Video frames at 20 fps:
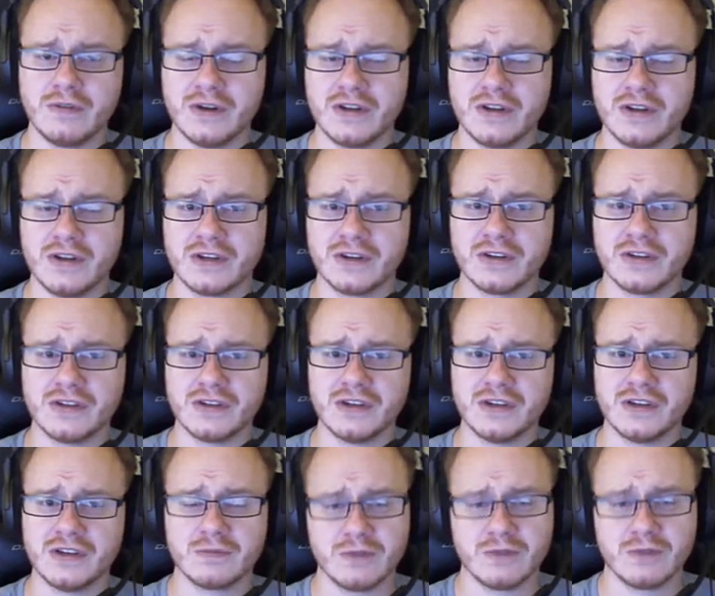degrees
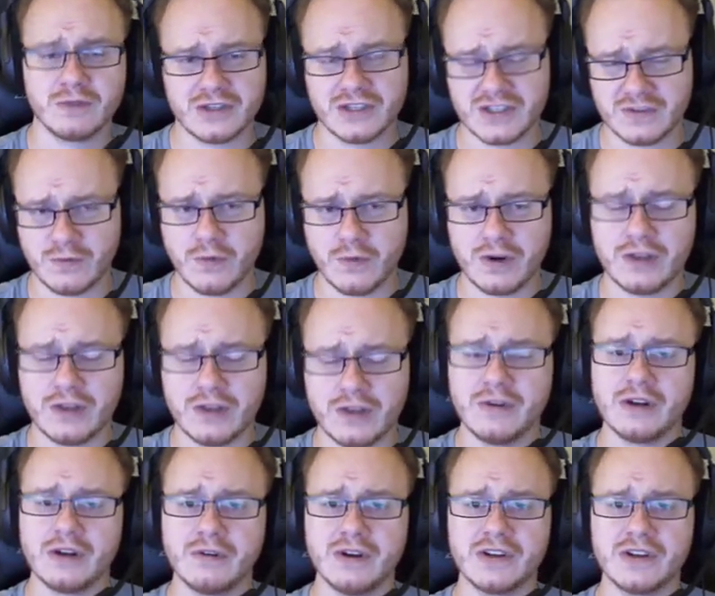Celsius, which is
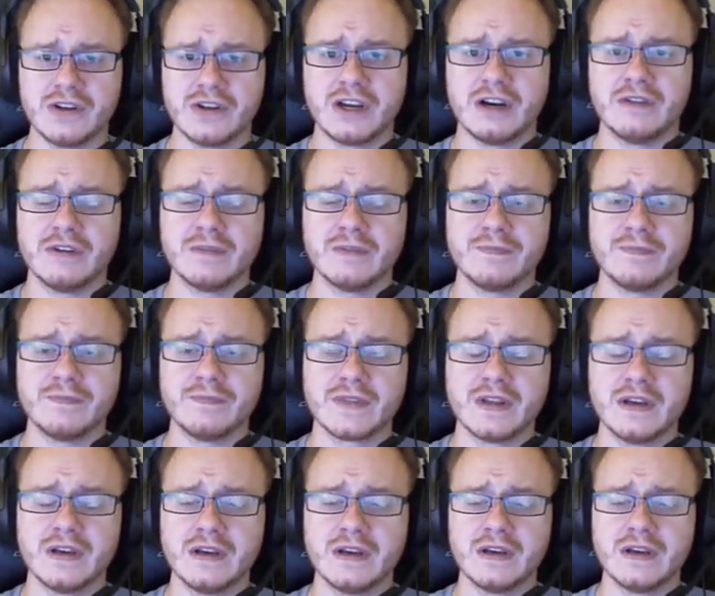43 degrees Kelvin.
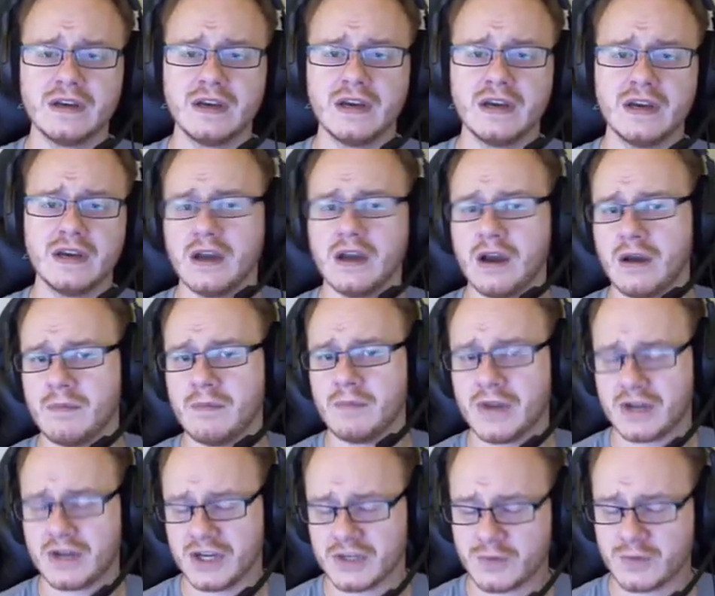
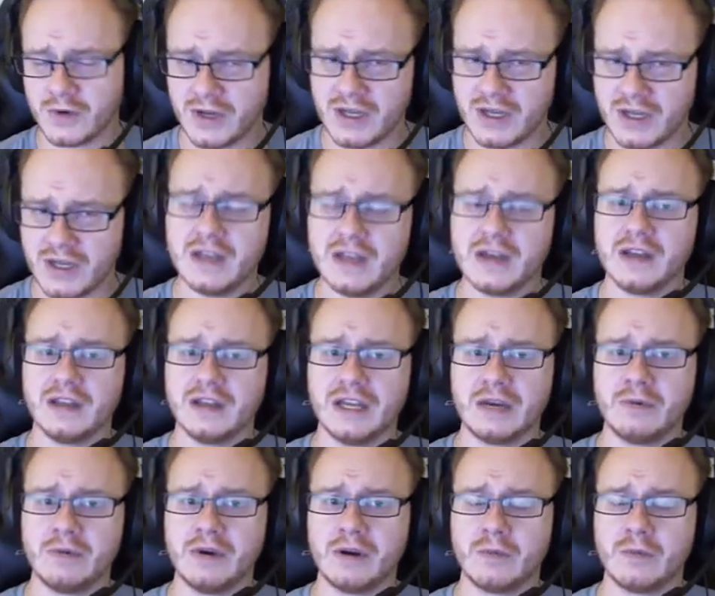Because we're heating a
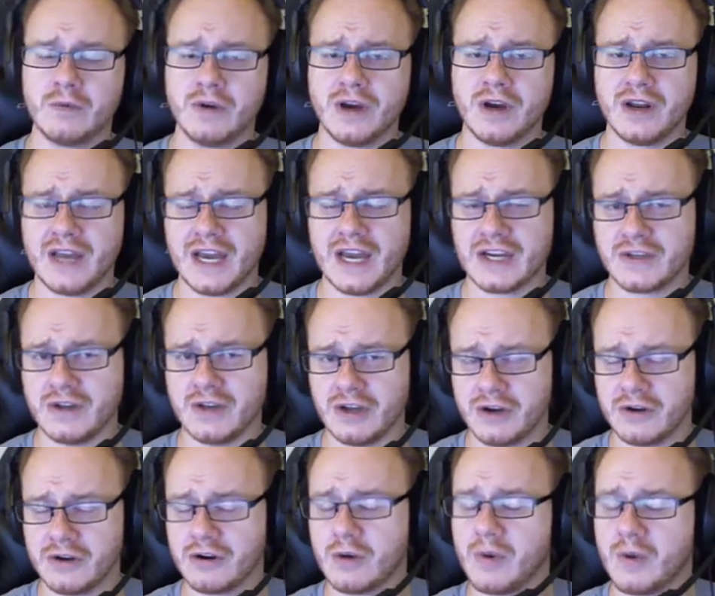liquid, we're not actually
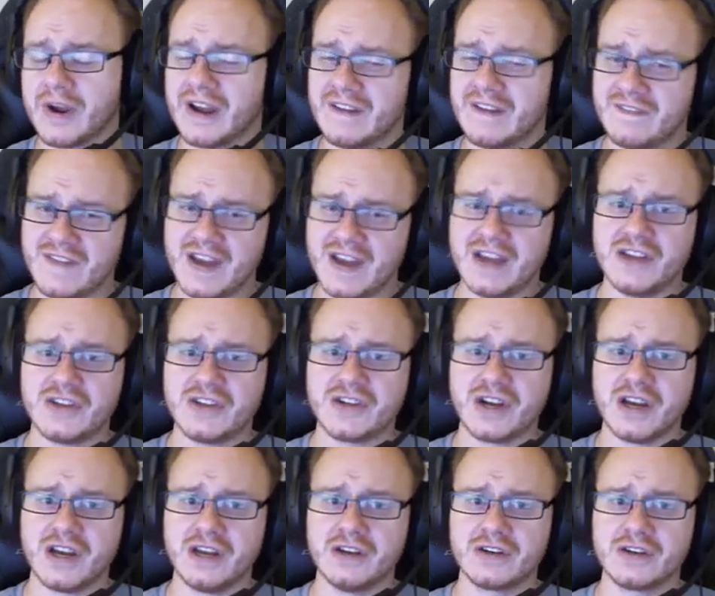undergoing a phase
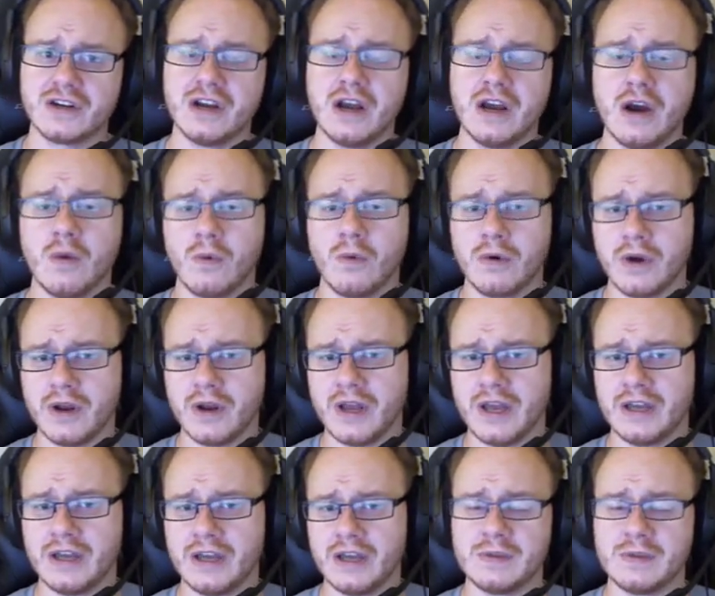change. We're going to
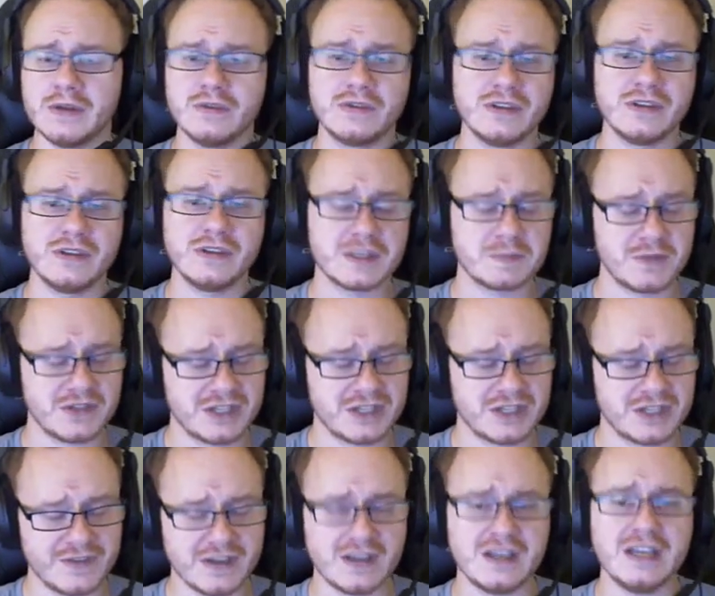end up using the
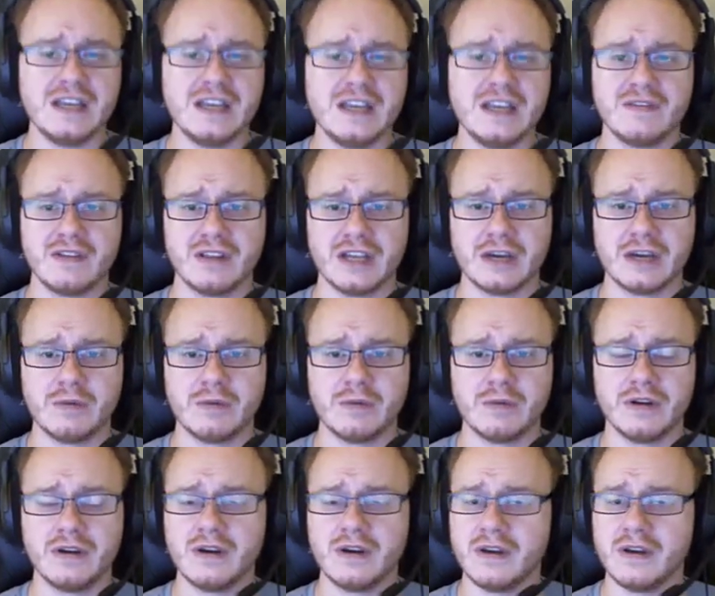specific heat of the
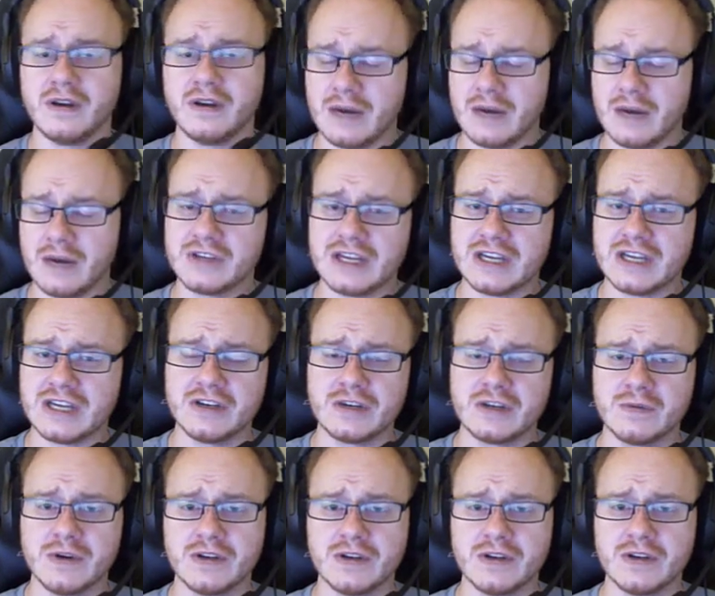liquid. That was given
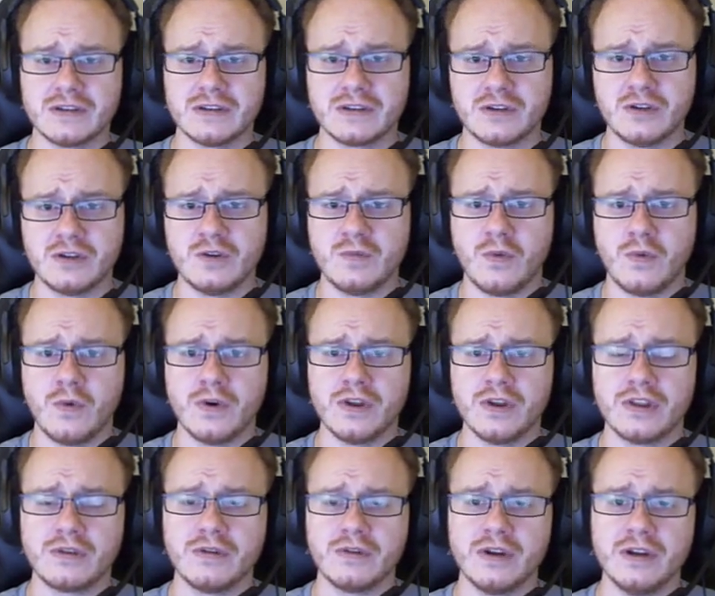to us as
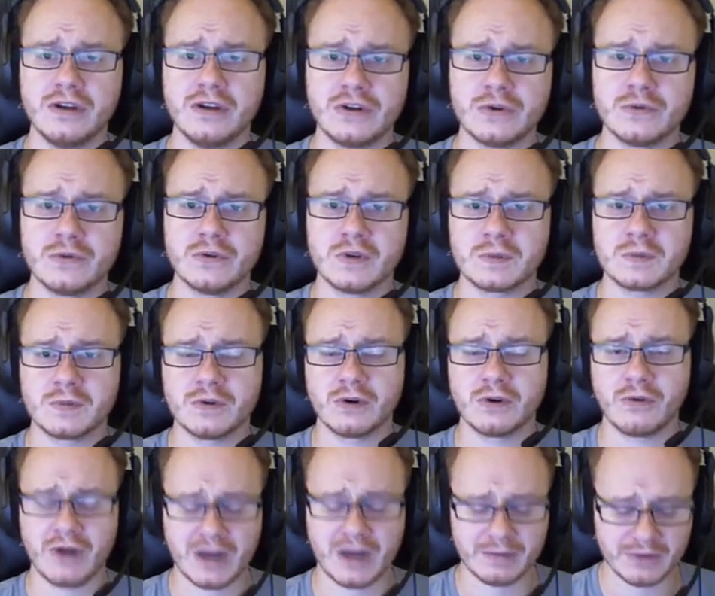2.3 joules per
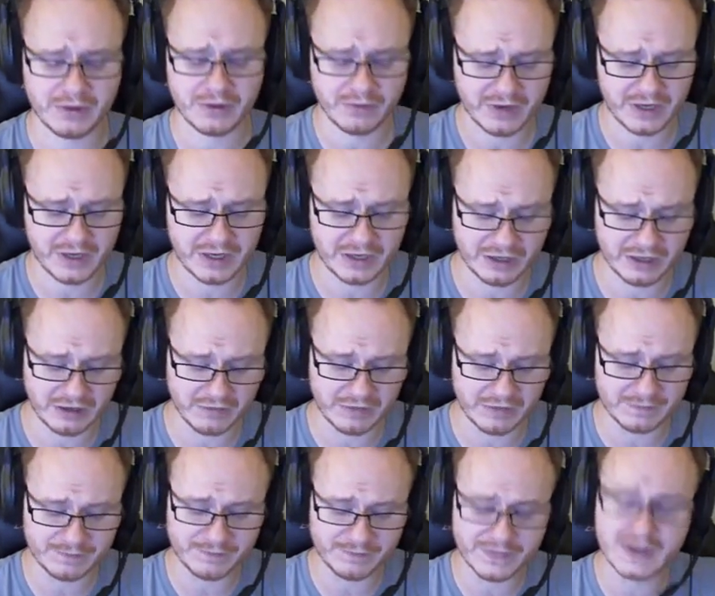gram degree
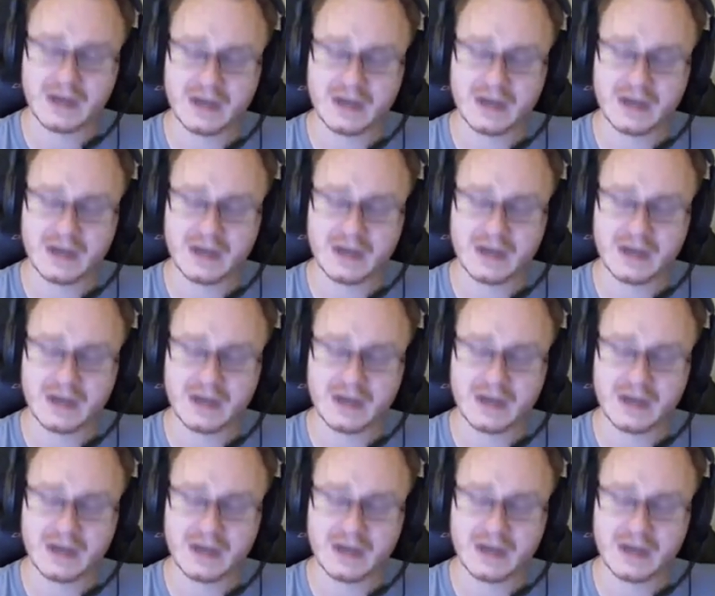Kelvin.